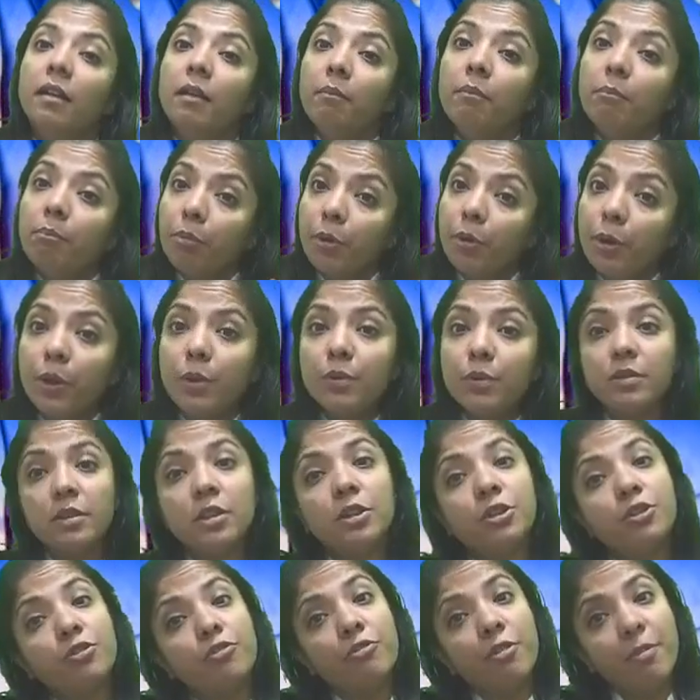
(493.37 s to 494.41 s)
Producer
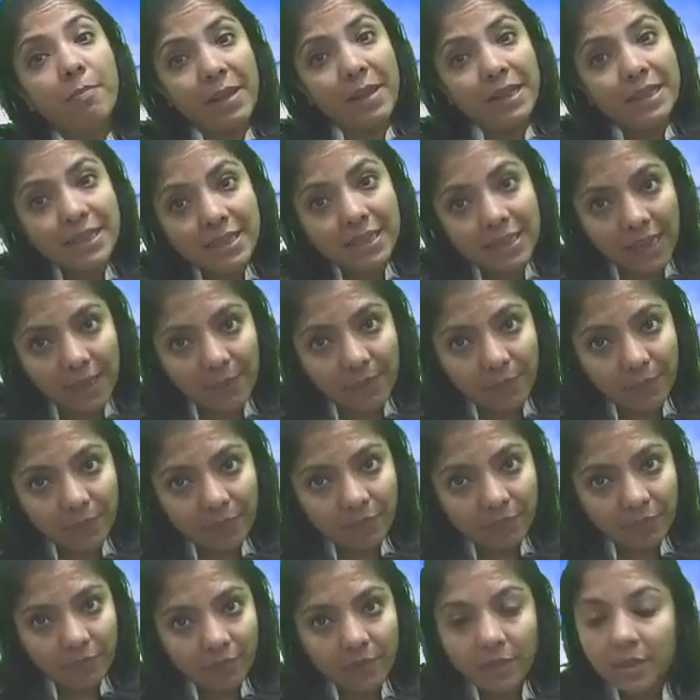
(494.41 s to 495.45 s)
should remain same.
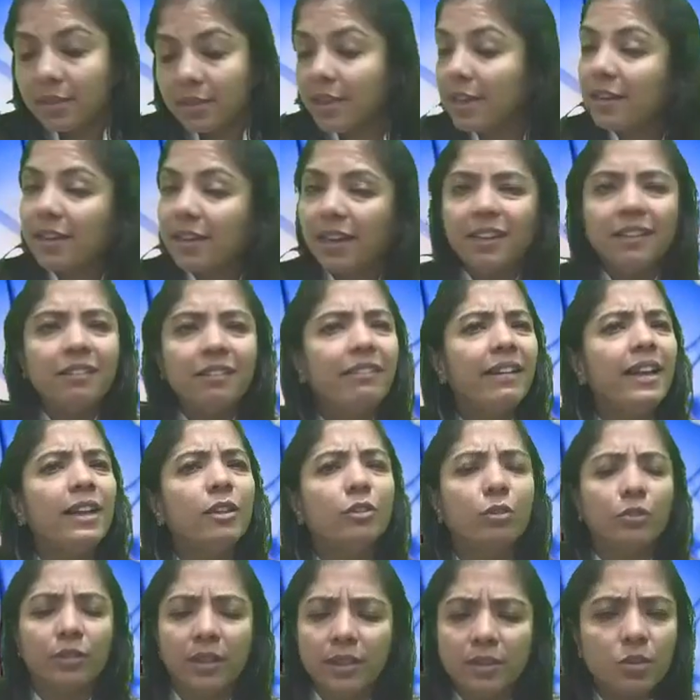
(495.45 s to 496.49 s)
See, country, so
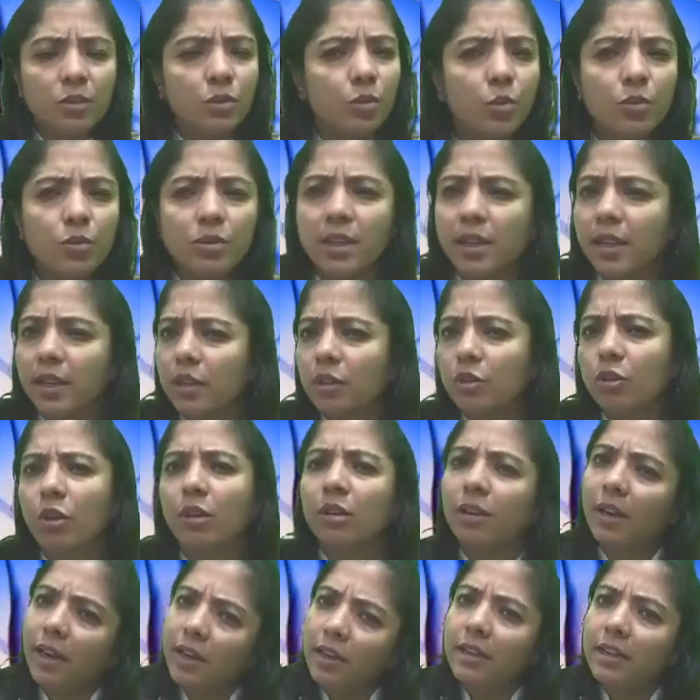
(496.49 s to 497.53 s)
there's no second thought,
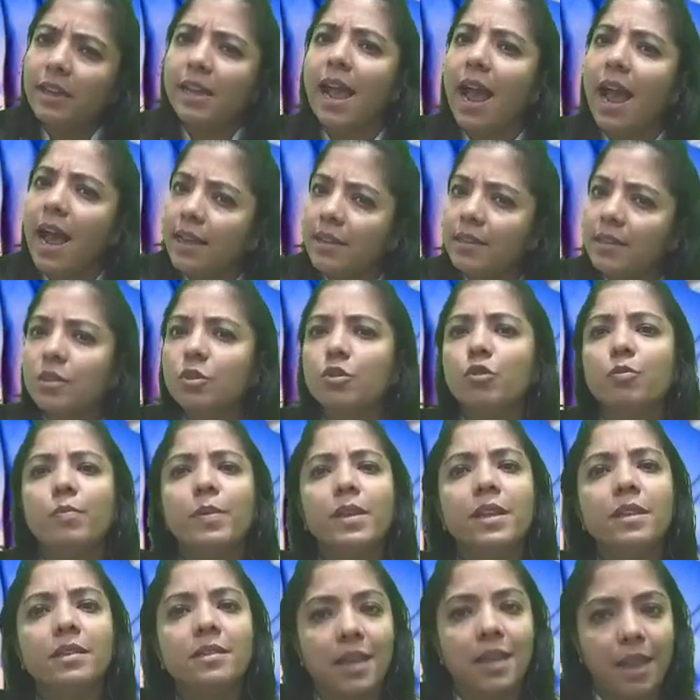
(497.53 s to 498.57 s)
country has to be
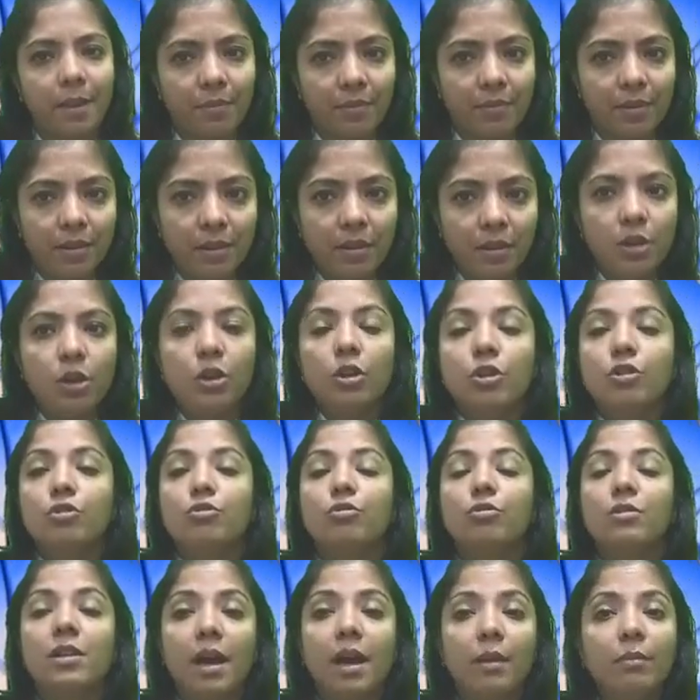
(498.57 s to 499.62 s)
same. To
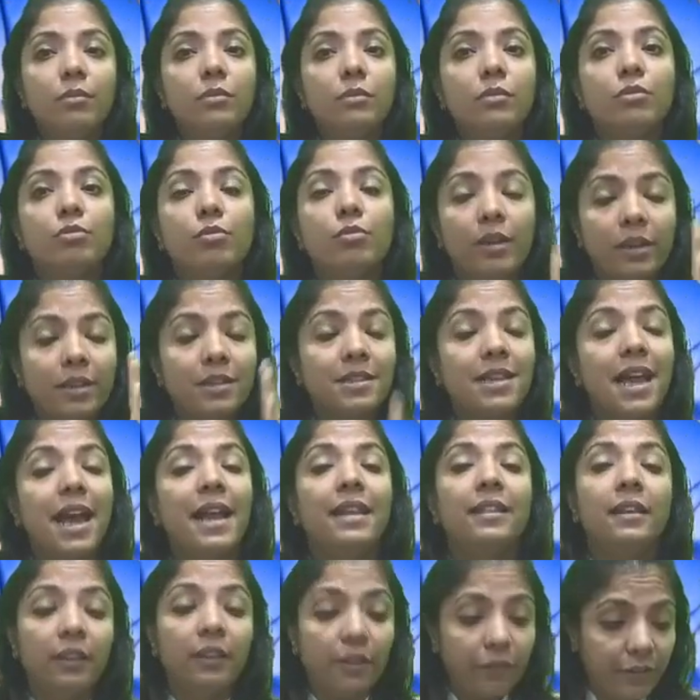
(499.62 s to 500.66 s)
come to understand
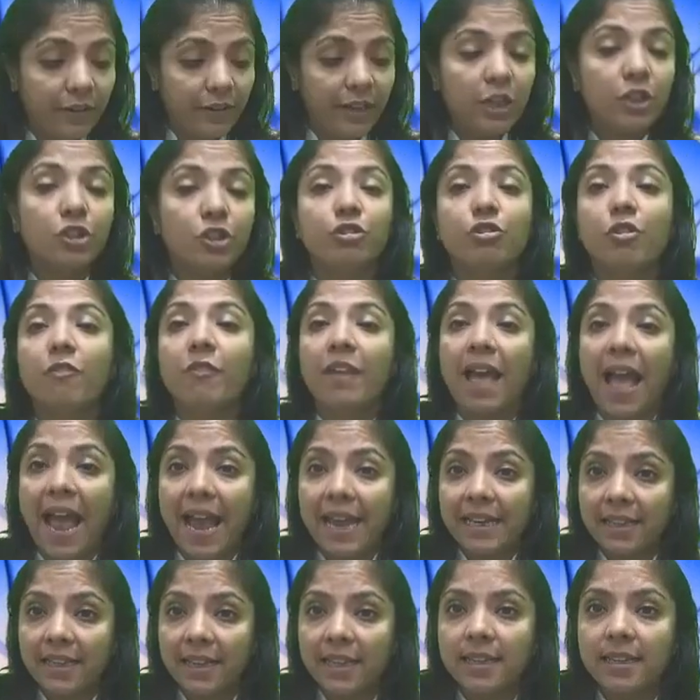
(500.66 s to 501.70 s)
the definition of
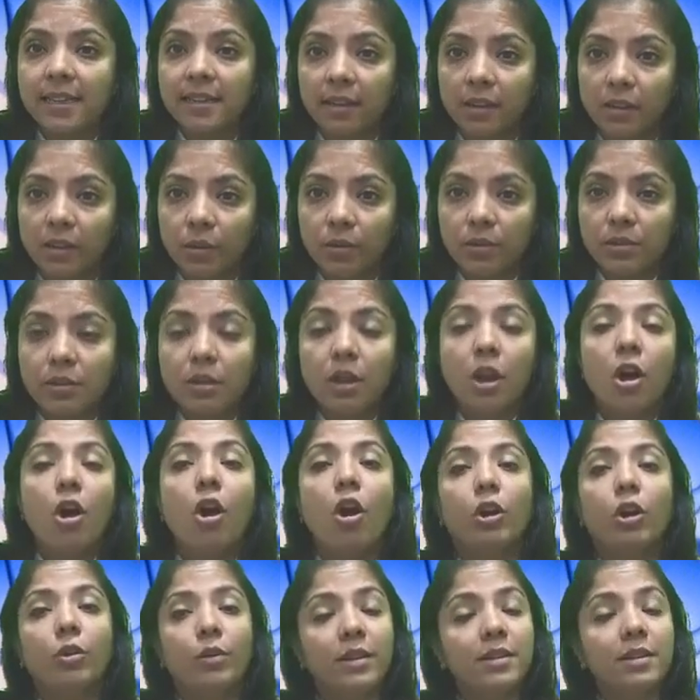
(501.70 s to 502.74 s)
identical goods or
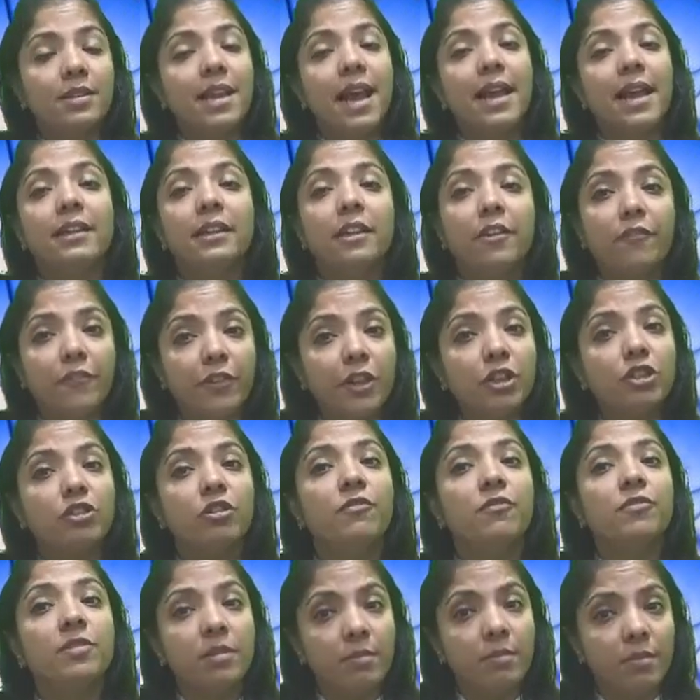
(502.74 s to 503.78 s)
to understand the definition of
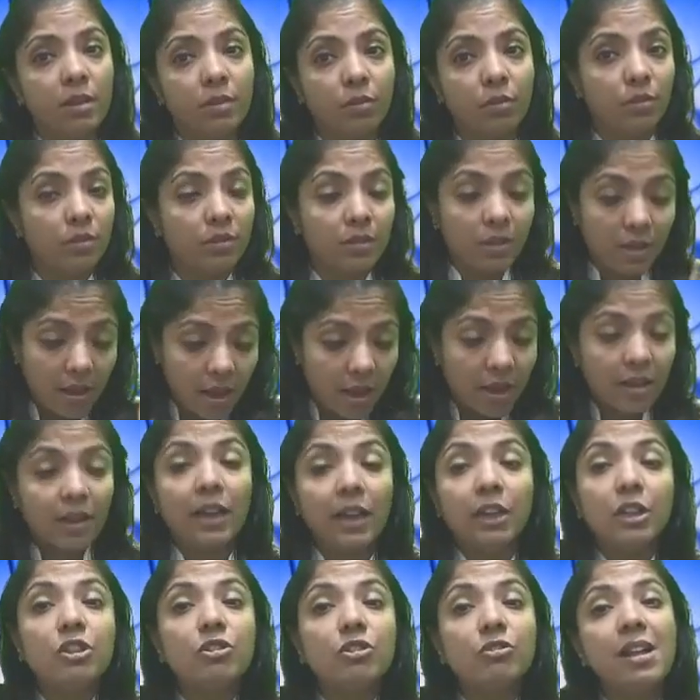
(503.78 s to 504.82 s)
similar goods,
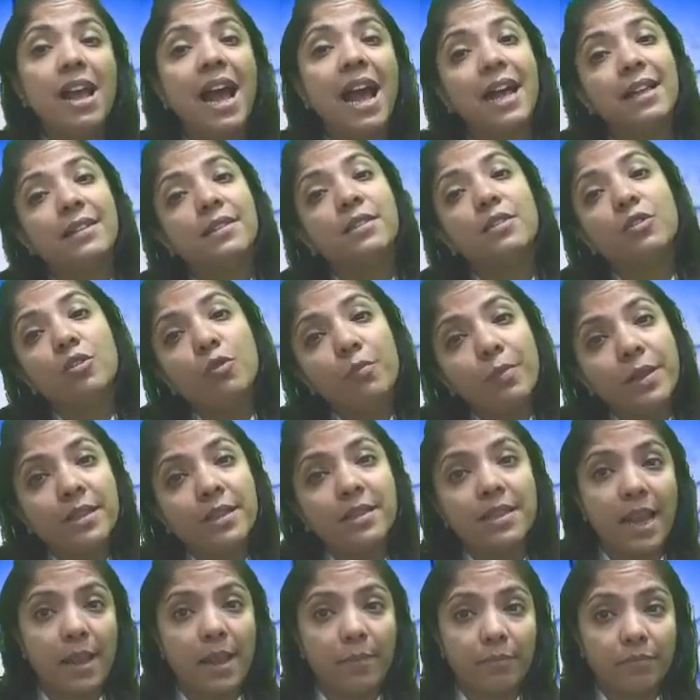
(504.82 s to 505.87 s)
country has to be
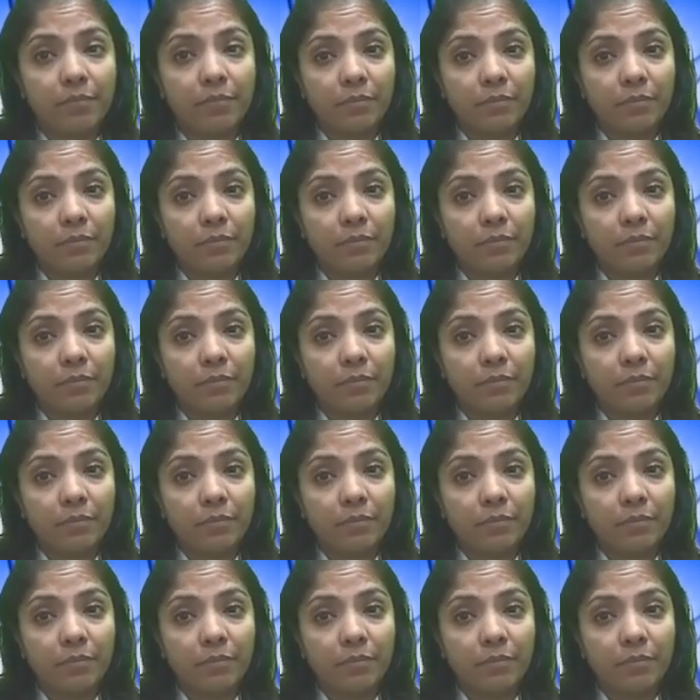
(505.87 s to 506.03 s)
same.